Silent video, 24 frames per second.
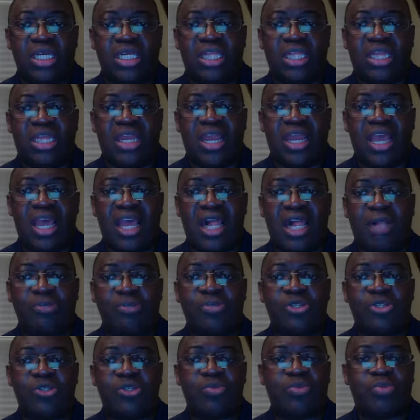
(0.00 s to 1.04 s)
that
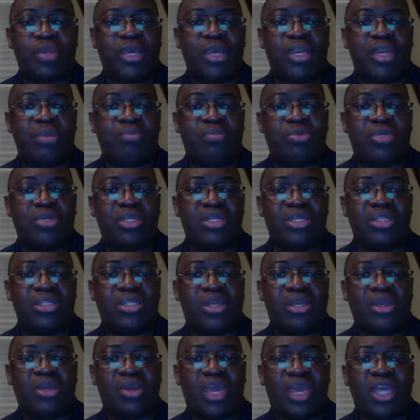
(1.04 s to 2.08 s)
helps explain and predict
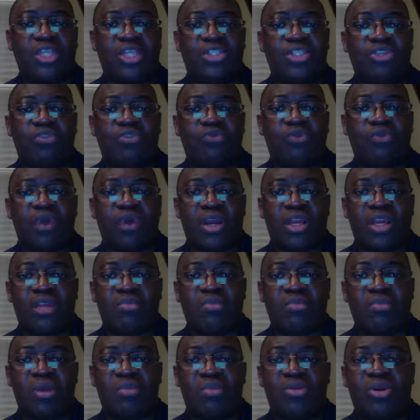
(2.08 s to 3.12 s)
the allocation of
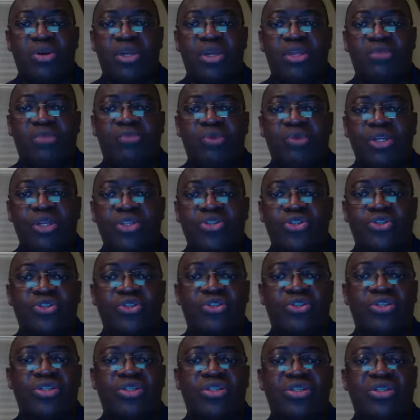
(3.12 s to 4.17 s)
working memory
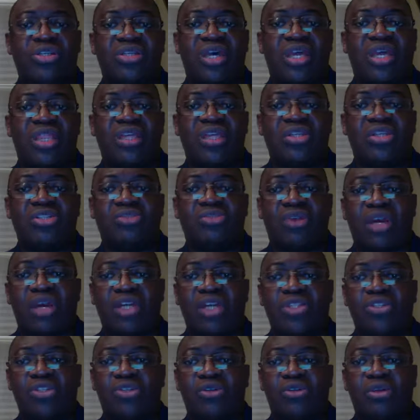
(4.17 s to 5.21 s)
resources and the
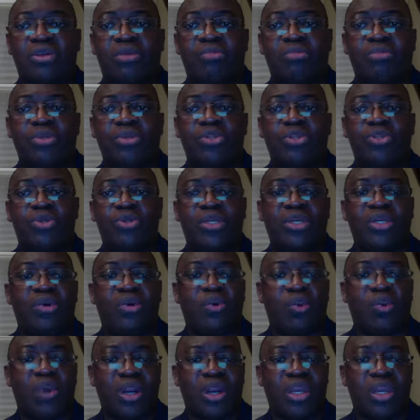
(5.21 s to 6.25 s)
interaction
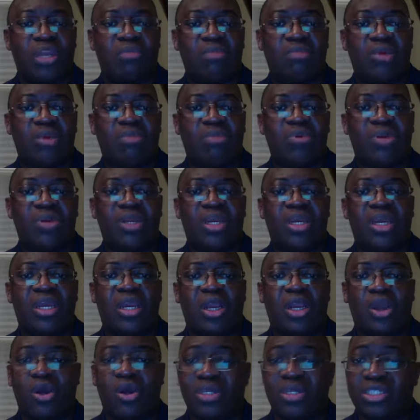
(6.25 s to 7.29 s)
between working memory
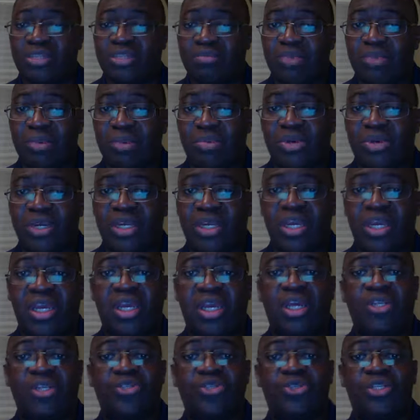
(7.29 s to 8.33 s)
and long-term memory
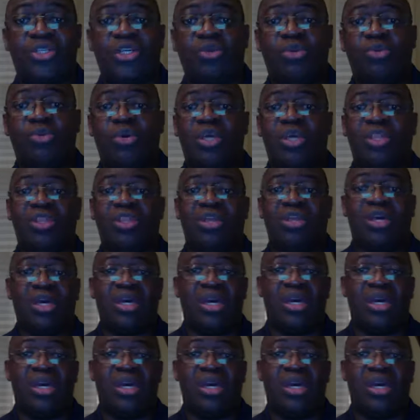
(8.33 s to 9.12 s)
to deal with